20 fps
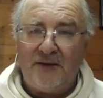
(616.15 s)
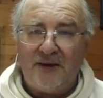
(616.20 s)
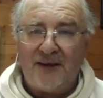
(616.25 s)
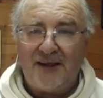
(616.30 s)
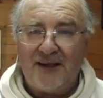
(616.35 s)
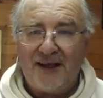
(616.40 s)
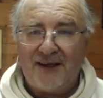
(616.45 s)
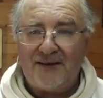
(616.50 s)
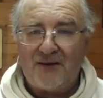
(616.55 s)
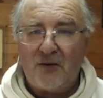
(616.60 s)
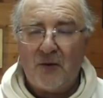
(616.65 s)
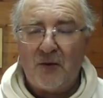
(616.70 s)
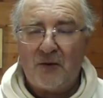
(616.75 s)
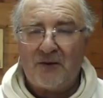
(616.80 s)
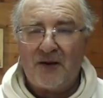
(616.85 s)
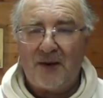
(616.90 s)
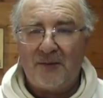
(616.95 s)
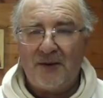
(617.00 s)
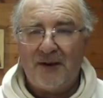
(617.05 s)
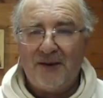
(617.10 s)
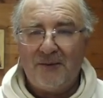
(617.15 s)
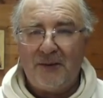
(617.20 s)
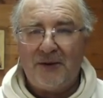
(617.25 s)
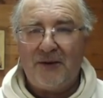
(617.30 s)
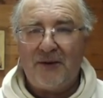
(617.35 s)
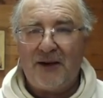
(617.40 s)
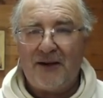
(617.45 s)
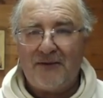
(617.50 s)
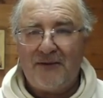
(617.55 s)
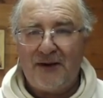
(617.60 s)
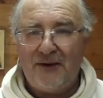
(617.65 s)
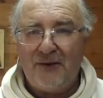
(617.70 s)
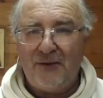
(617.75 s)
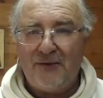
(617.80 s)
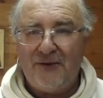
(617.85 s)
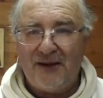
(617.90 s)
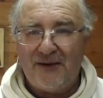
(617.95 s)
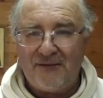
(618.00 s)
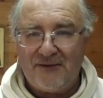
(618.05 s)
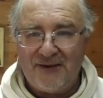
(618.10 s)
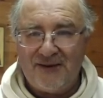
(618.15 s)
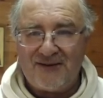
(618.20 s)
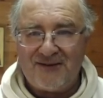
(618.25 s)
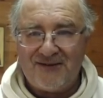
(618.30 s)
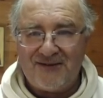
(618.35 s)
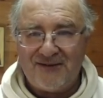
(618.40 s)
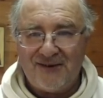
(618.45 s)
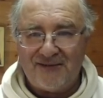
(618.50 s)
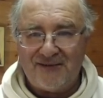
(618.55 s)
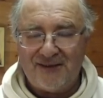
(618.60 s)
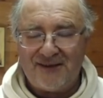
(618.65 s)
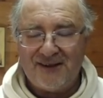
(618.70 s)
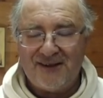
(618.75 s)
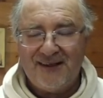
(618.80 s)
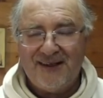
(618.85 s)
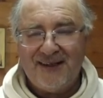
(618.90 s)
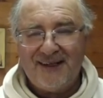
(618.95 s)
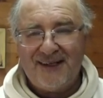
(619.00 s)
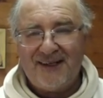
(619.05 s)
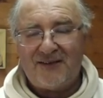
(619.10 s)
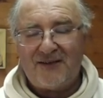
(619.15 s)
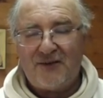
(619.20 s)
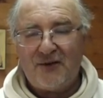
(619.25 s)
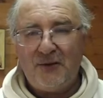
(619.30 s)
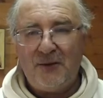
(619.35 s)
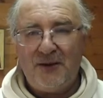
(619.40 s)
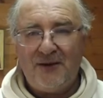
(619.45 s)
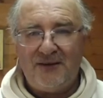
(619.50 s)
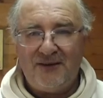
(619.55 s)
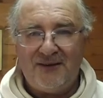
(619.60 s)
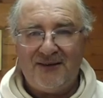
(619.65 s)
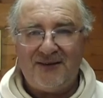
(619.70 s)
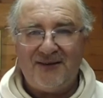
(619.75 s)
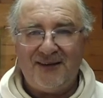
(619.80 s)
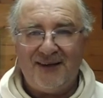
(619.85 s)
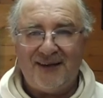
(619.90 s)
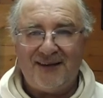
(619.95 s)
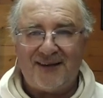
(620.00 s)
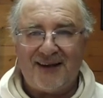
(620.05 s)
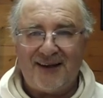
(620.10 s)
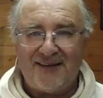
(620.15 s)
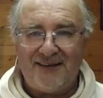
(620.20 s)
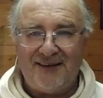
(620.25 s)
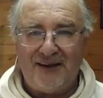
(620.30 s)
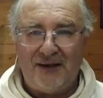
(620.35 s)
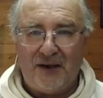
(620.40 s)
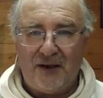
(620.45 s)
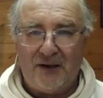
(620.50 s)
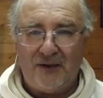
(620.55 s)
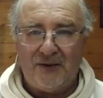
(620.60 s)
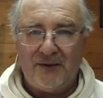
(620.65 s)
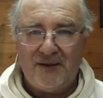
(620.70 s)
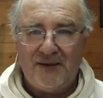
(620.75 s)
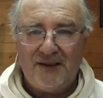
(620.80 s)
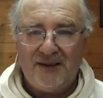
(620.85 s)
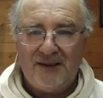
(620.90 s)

It gets caught up. We don't have very good definitions of it. It's too easy to see it as ego.